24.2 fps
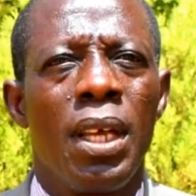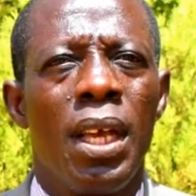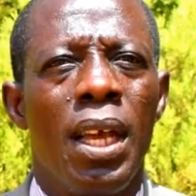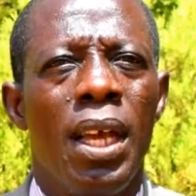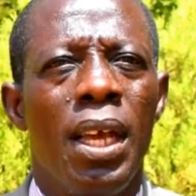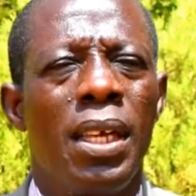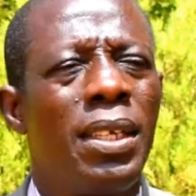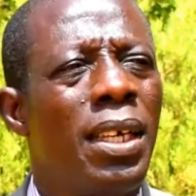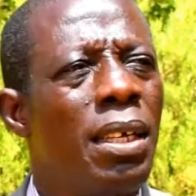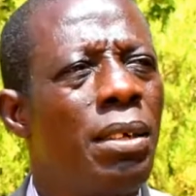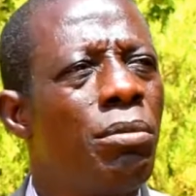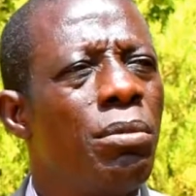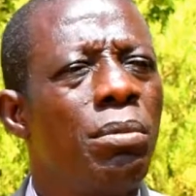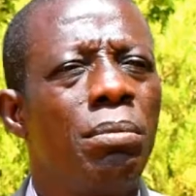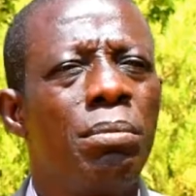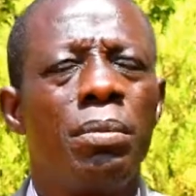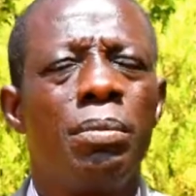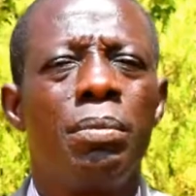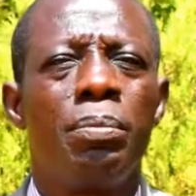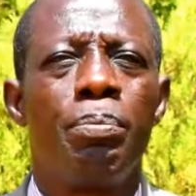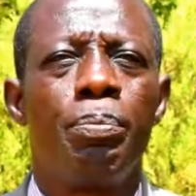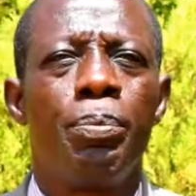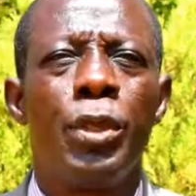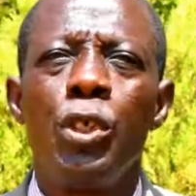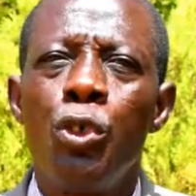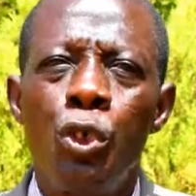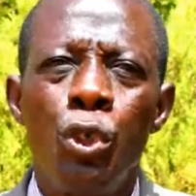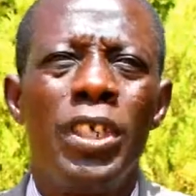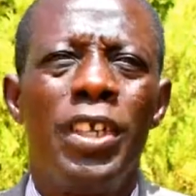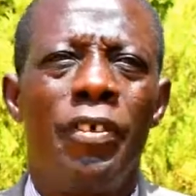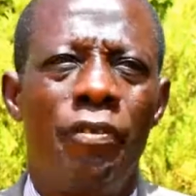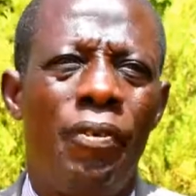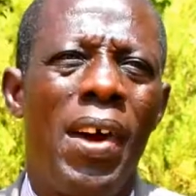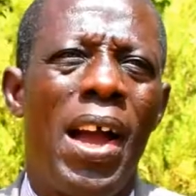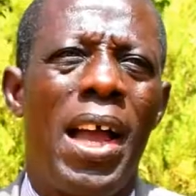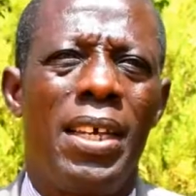and then be
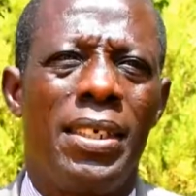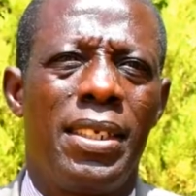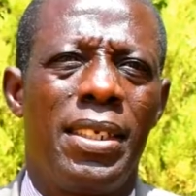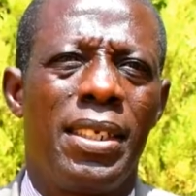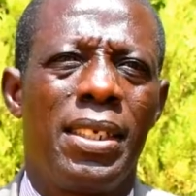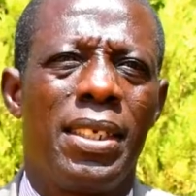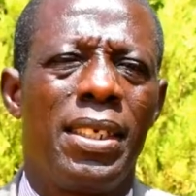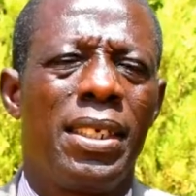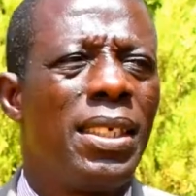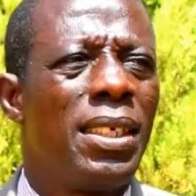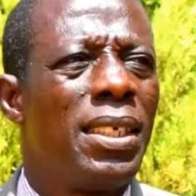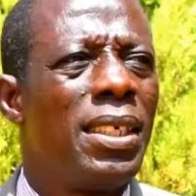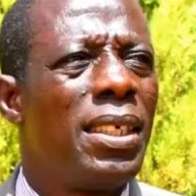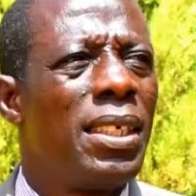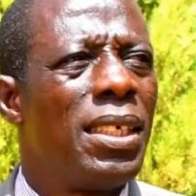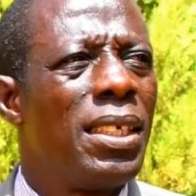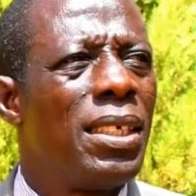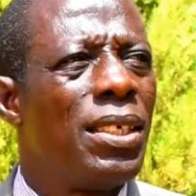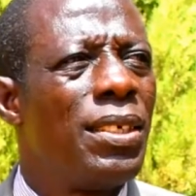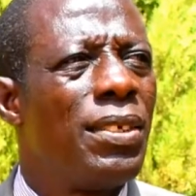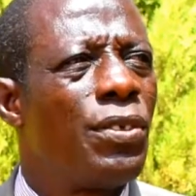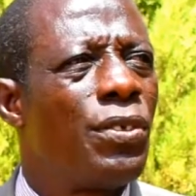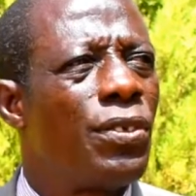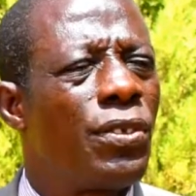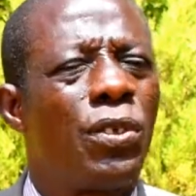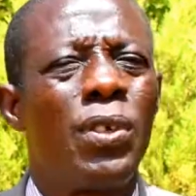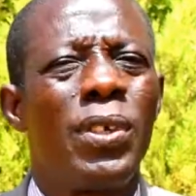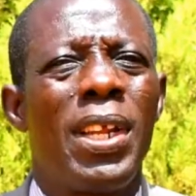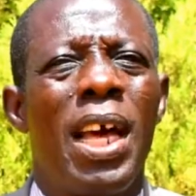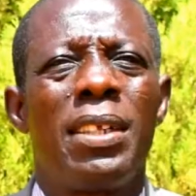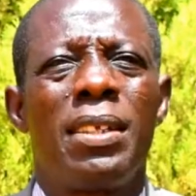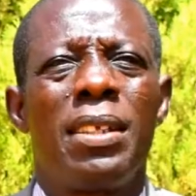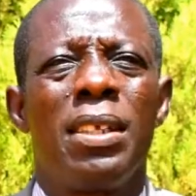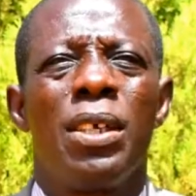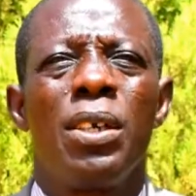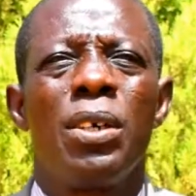unified, so
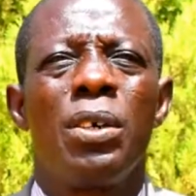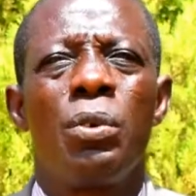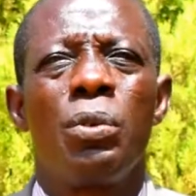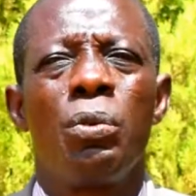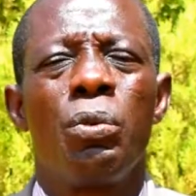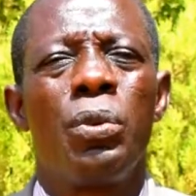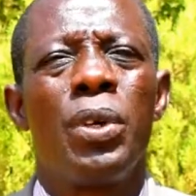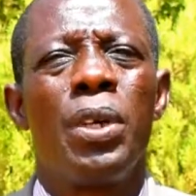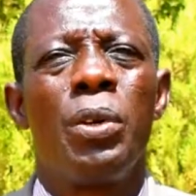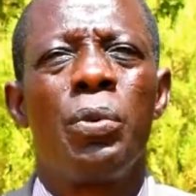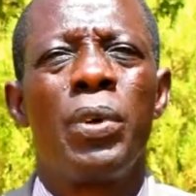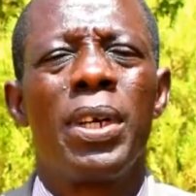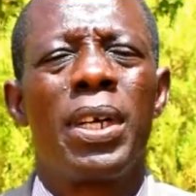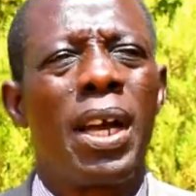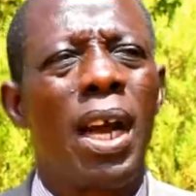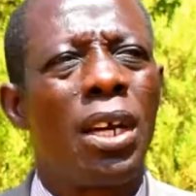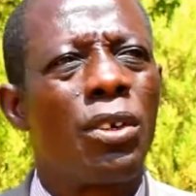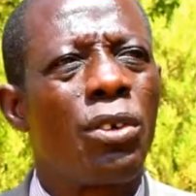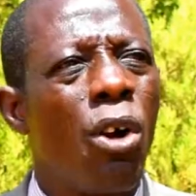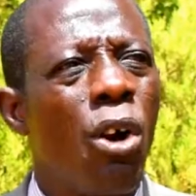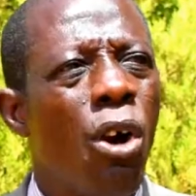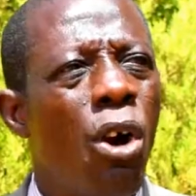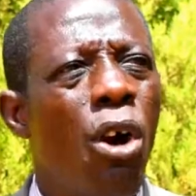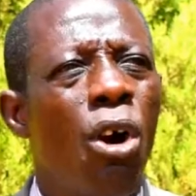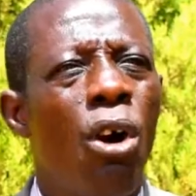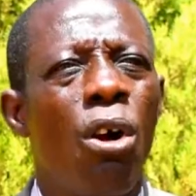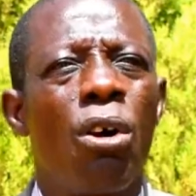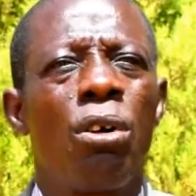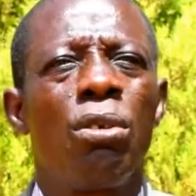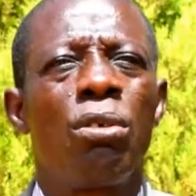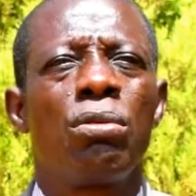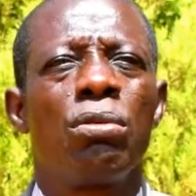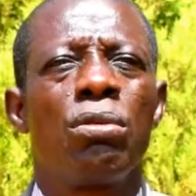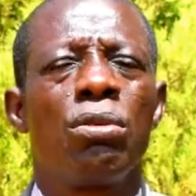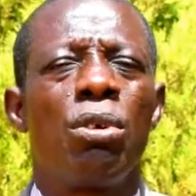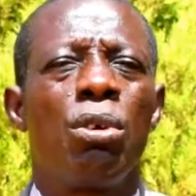that we can
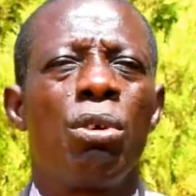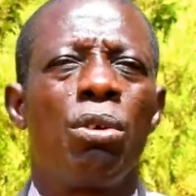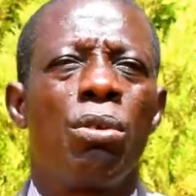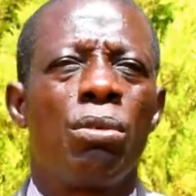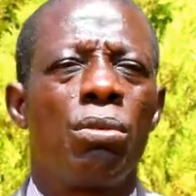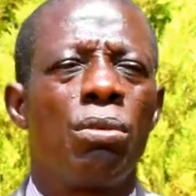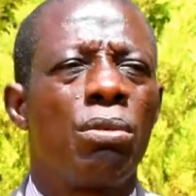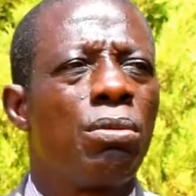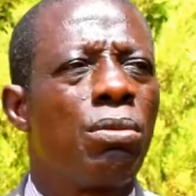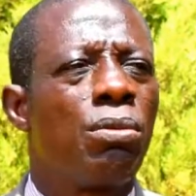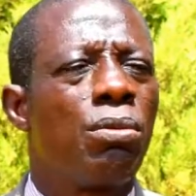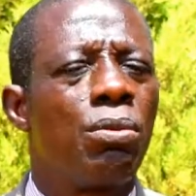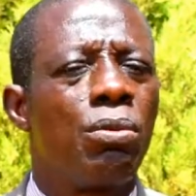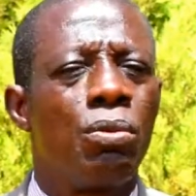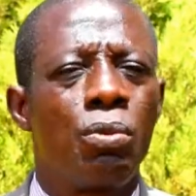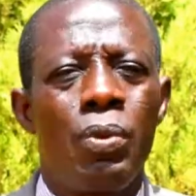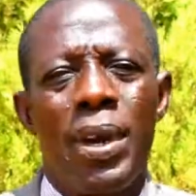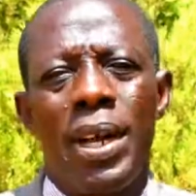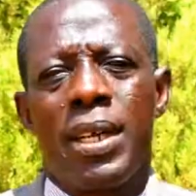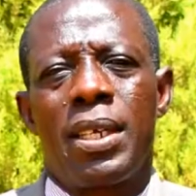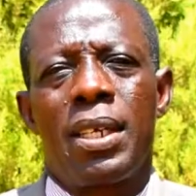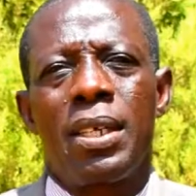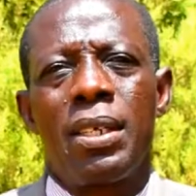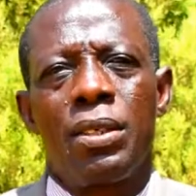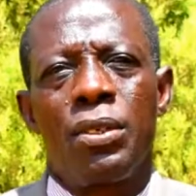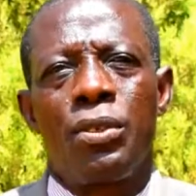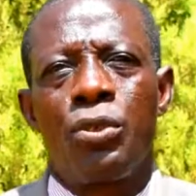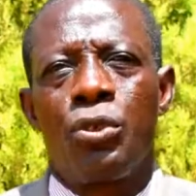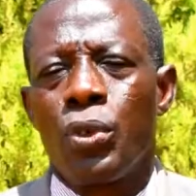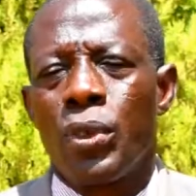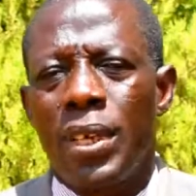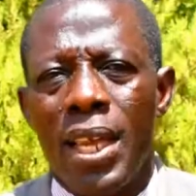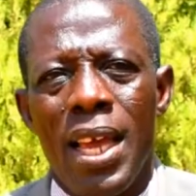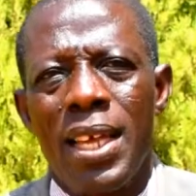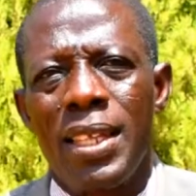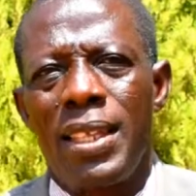all work
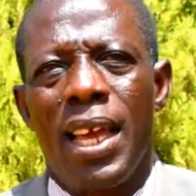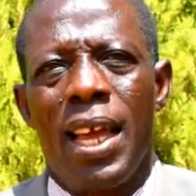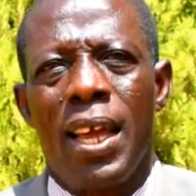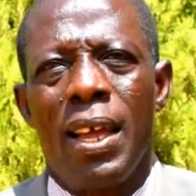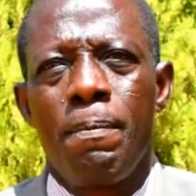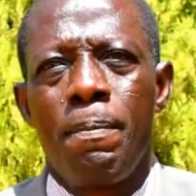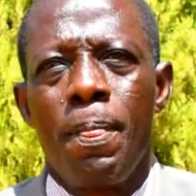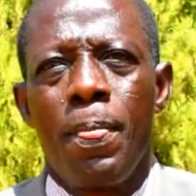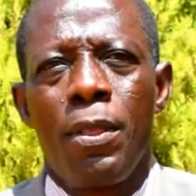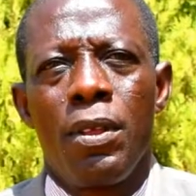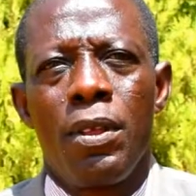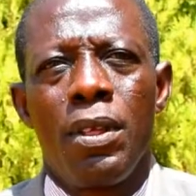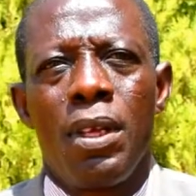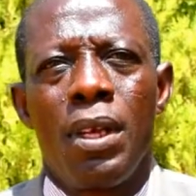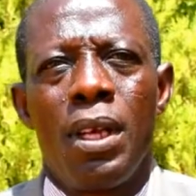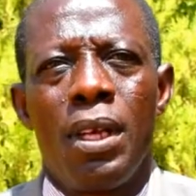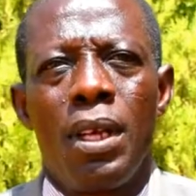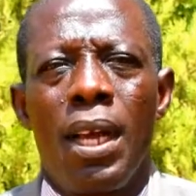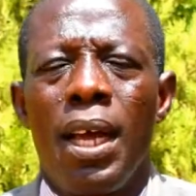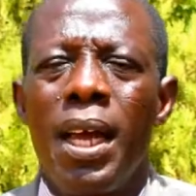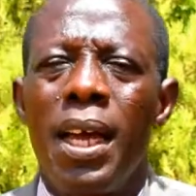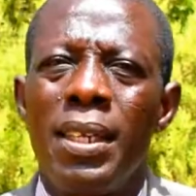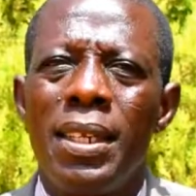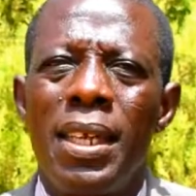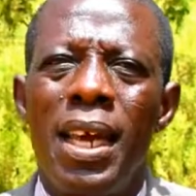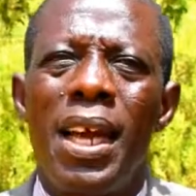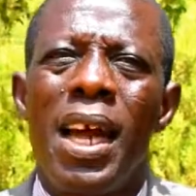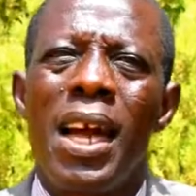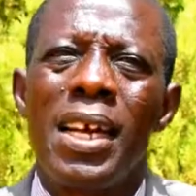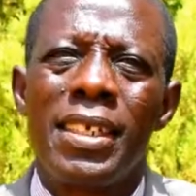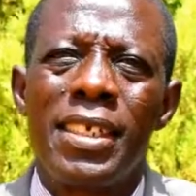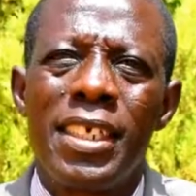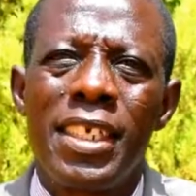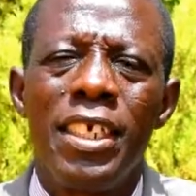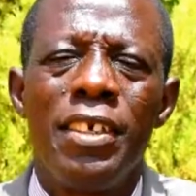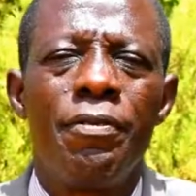together and
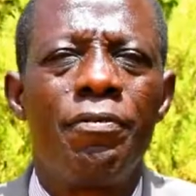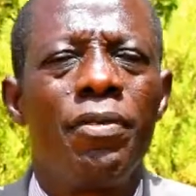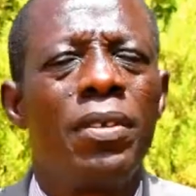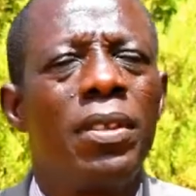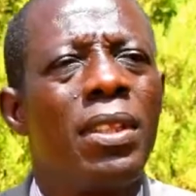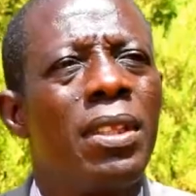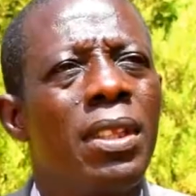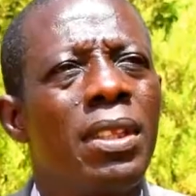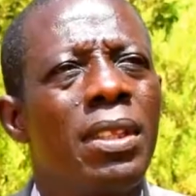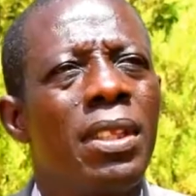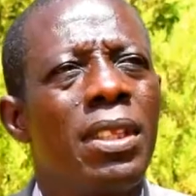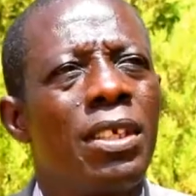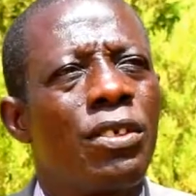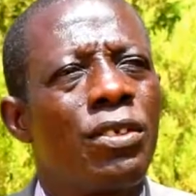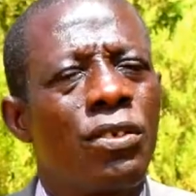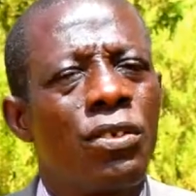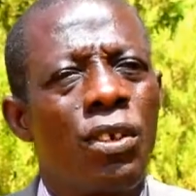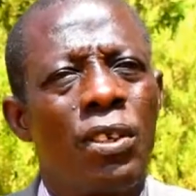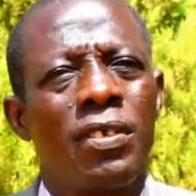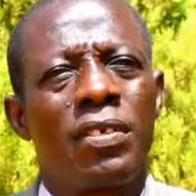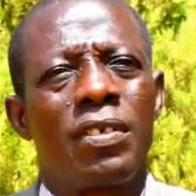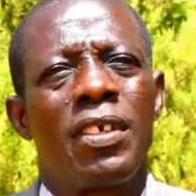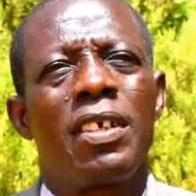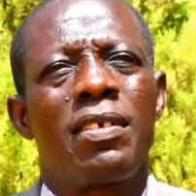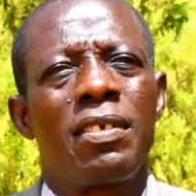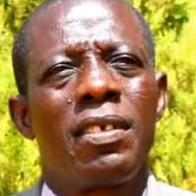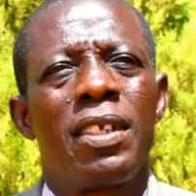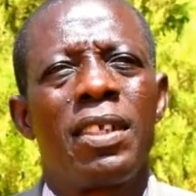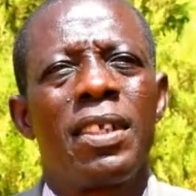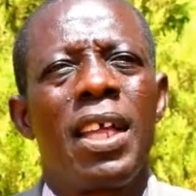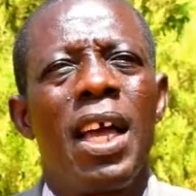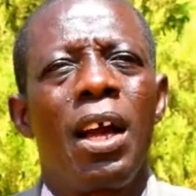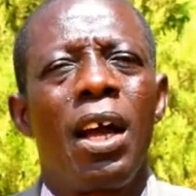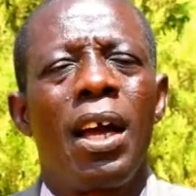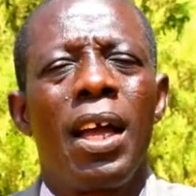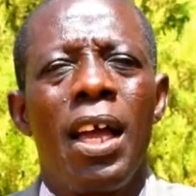achieve the success
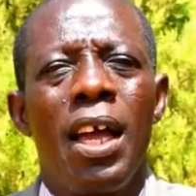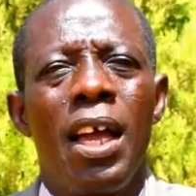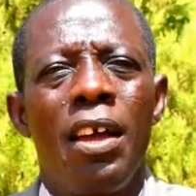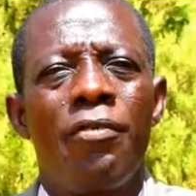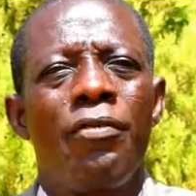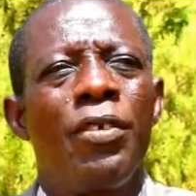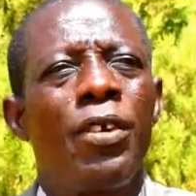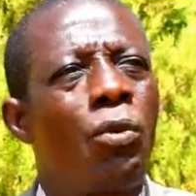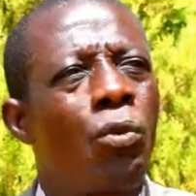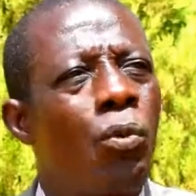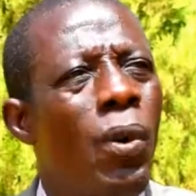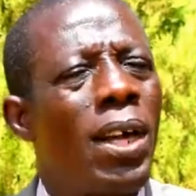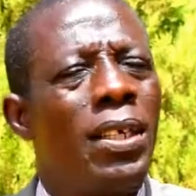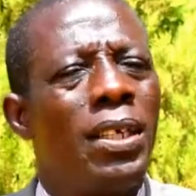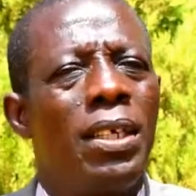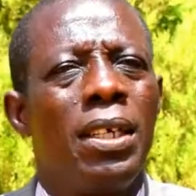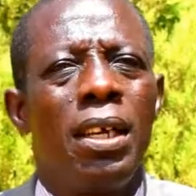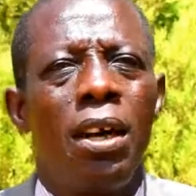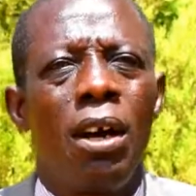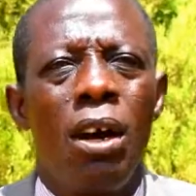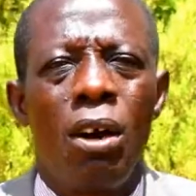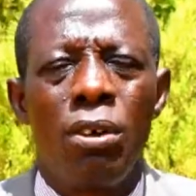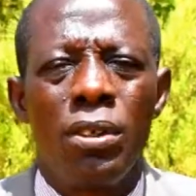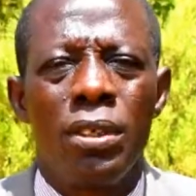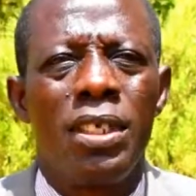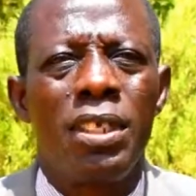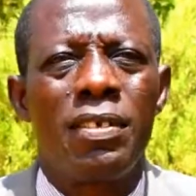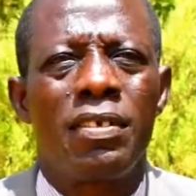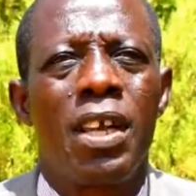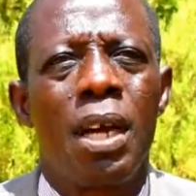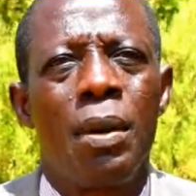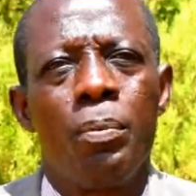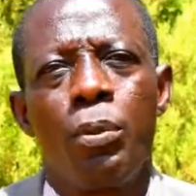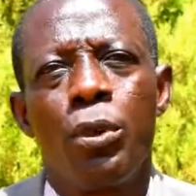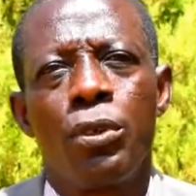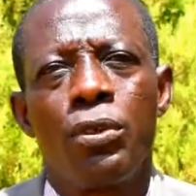that everyone on this
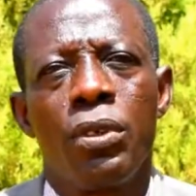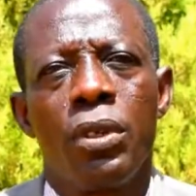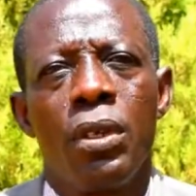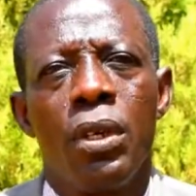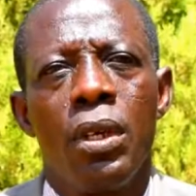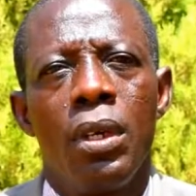campus